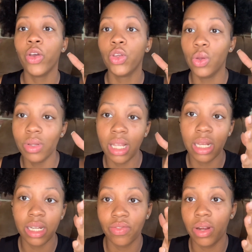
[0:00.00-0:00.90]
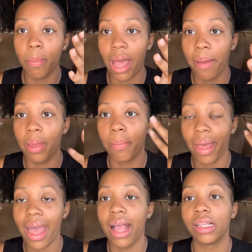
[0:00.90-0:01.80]
using different piping
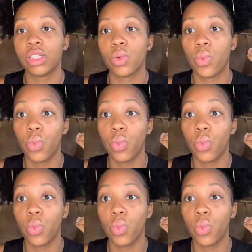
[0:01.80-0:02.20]
bags